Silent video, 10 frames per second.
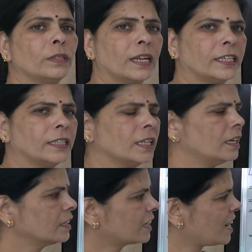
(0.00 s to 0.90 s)
Dalit
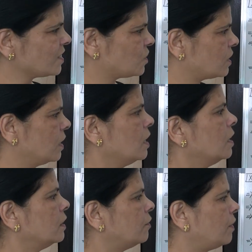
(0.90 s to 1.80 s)
caste.
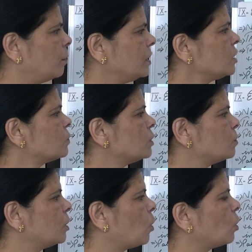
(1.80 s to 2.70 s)
The families
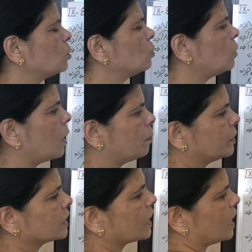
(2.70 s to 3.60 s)
which belong to
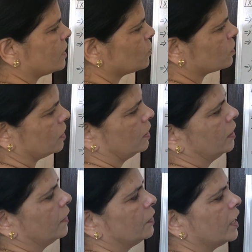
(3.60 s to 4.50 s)
upper caste,
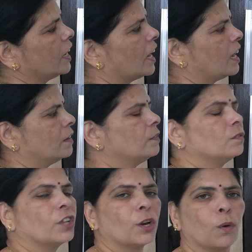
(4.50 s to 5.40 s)
they have
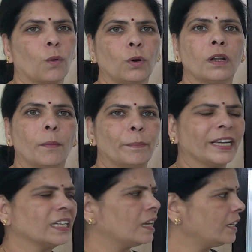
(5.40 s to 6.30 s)
their own
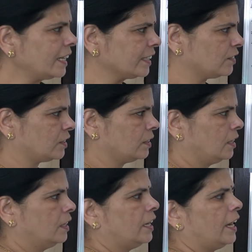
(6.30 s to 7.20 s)
big land
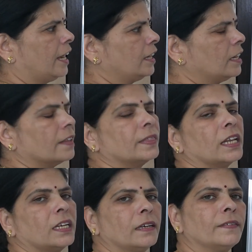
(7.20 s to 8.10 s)
and
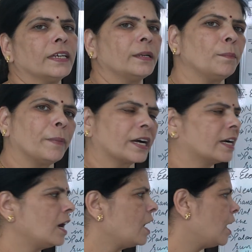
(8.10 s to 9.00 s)
they live in
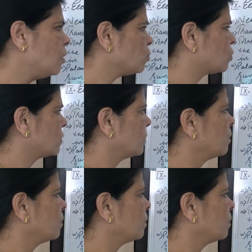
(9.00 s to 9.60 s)
Pakka house.